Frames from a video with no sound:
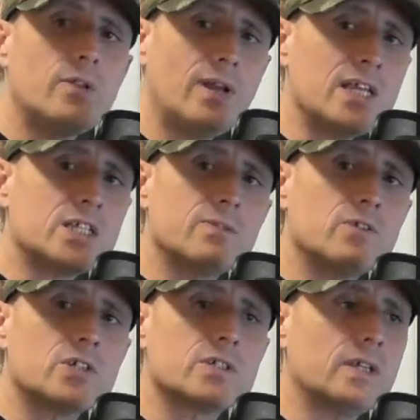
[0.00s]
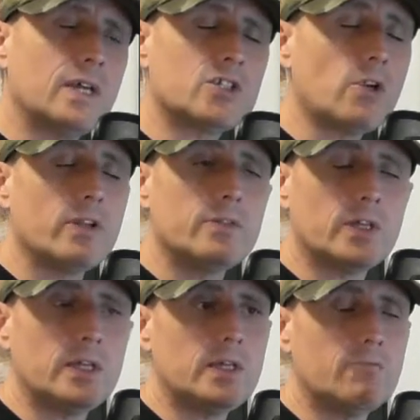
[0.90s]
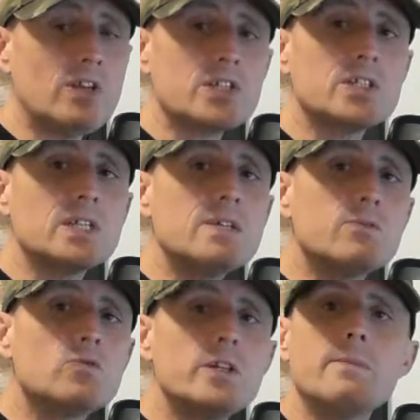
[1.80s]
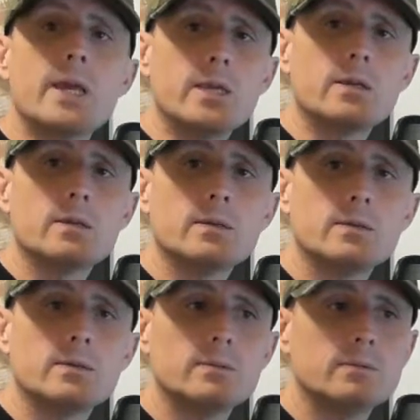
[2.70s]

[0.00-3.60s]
The Last of Us, uh, sorry, the Resident Evil remake,